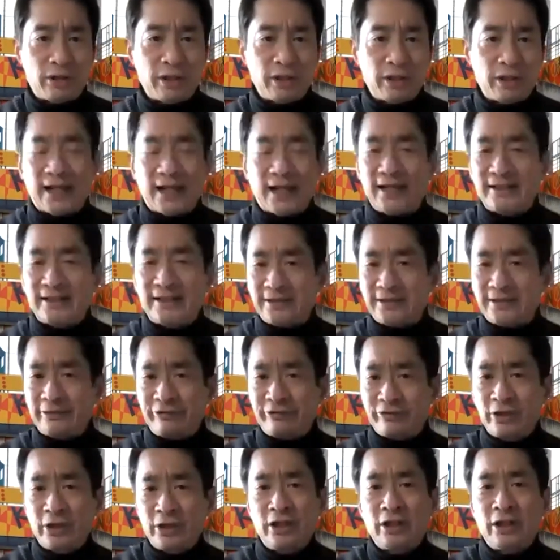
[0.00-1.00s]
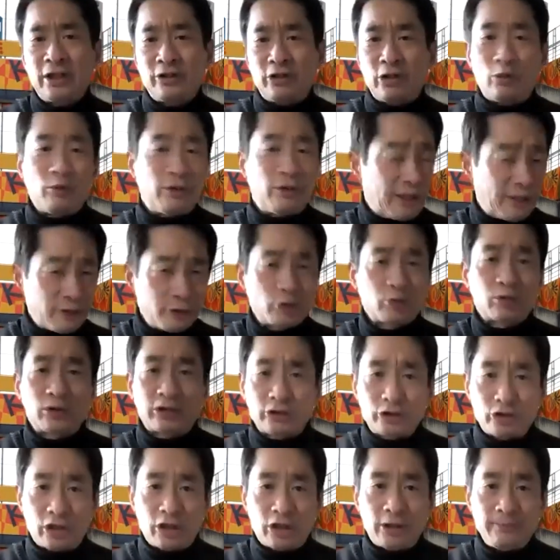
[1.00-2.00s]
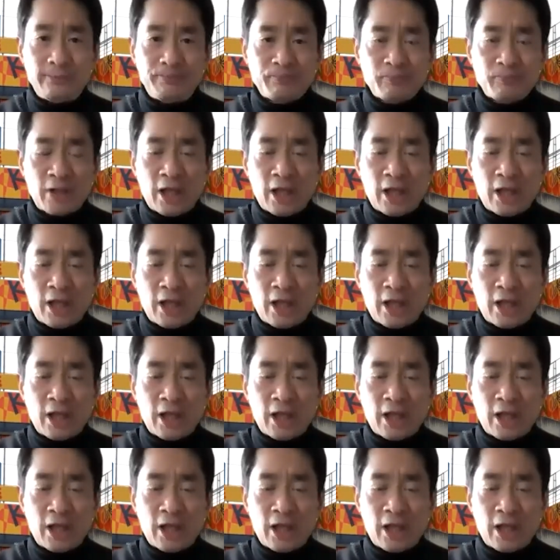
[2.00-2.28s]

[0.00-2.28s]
as if no one else works hard.